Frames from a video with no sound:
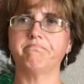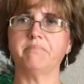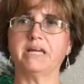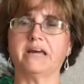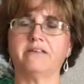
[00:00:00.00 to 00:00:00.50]

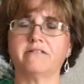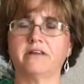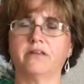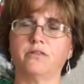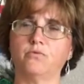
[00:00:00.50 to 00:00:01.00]
Because
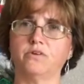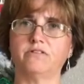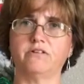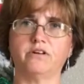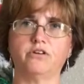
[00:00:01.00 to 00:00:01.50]
nothing
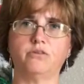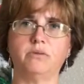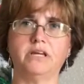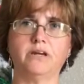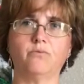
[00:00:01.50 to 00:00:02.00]
was done to
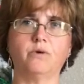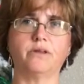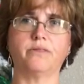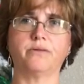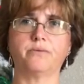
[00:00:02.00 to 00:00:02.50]
begin
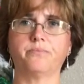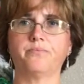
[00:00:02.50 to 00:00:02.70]
with.